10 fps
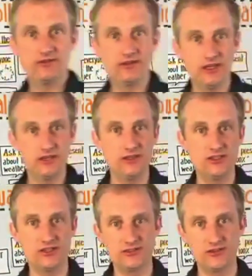Yeah, he
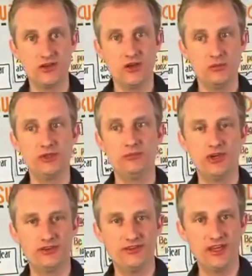just
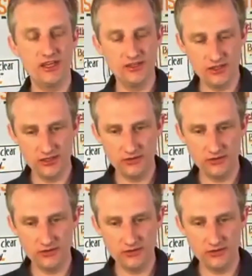prepares that, and then you